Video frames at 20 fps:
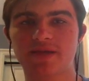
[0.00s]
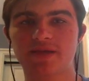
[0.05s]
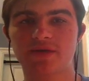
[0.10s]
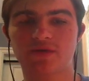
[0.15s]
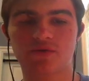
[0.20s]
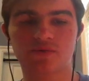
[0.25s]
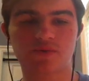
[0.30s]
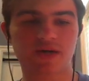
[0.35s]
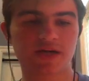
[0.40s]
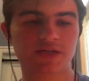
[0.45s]

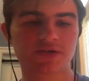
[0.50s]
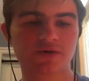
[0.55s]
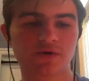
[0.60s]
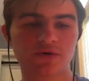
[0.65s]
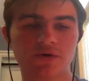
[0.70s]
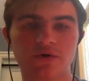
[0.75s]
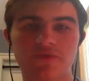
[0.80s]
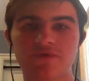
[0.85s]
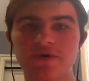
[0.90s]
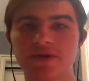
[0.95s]
Or when I
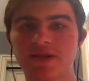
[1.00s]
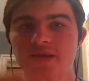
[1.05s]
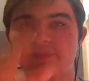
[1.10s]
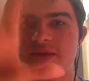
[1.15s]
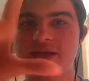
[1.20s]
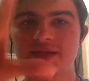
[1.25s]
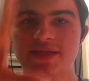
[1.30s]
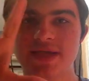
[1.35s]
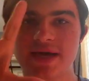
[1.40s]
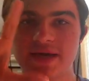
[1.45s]
scroll over it, that
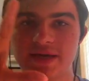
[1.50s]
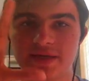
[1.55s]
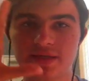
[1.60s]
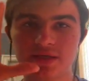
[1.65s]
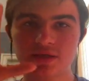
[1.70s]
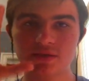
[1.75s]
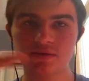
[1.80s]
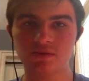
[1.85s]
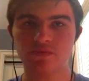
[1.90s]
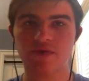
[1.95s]
means that
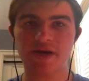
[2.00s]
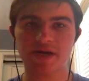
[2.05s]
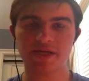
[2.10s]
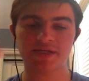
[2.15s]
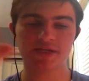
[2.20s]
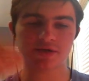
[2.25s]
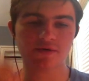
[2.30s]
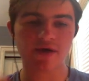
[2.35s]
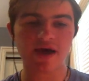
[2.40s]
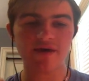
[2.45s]
it's ready
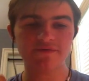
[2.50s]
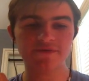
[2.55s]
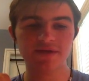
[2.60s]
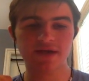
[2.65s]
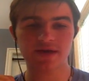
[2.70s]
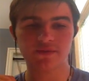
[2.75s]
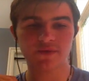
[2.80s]
to craft.